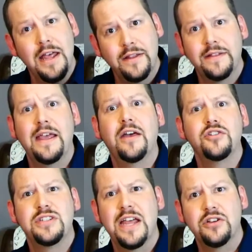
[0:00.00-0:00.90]
that they
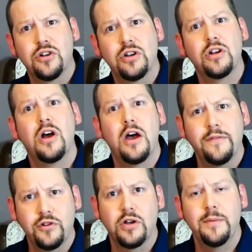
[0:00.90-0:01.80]
understand turn it
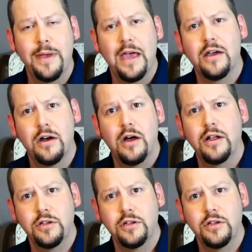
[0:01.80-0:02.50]
off, turn it back on,